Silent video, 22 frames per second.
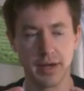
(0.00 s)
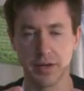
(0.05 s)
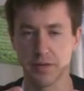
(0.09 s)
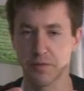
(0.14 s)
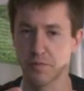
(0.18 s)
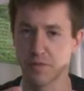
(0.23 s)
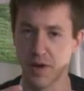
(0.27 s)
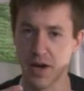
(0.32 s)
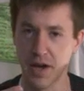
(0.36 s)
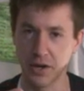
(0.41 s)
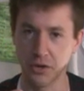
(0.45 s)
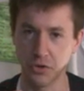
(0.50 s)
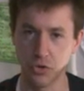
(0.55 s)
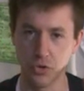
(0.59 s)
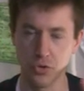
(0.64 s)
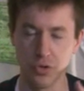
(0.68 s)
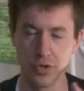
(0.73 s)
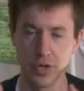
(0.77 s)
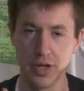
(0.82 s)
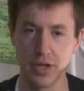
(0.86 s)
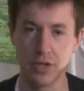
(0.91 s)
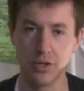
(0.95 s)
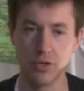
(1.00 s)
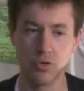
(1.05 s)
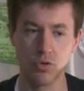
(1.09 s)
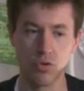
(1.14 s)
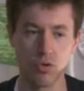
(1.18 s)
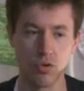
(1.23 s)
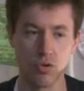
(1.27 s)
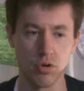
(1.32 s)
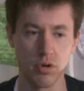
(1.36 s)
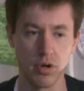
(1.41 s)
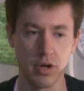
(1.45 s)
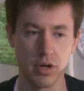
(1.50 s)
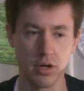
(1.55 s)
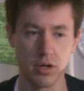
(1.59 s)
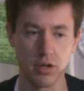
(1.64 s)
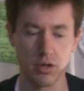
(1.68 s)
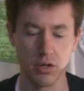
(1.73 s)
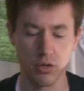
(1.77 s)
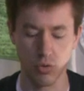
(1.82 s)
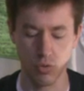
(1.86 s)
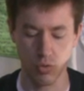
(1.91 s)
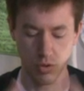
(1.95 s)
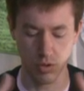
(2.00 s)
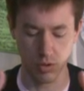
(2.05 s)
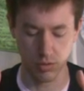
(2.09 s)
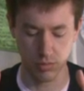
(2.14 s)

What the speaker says: fine green or